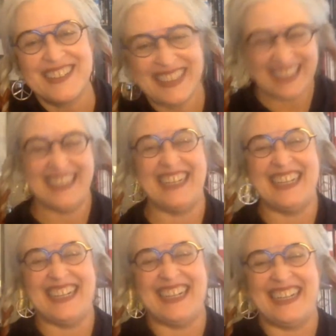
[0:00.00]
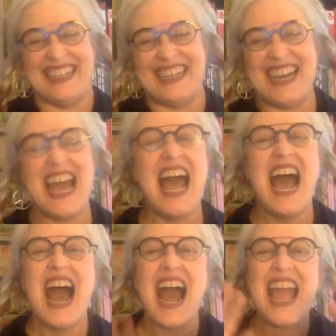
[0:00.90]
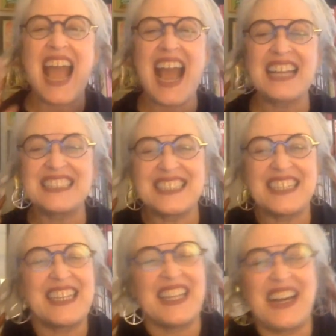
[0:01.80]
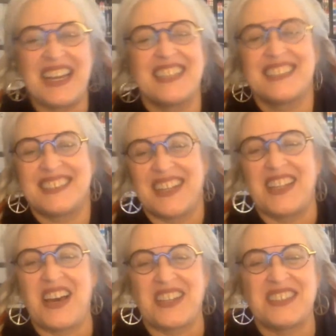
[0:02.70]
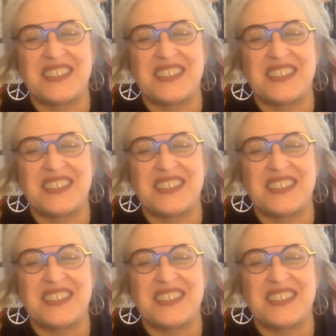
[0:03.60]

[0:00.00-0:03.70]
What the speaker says: Well, humility is quite nice.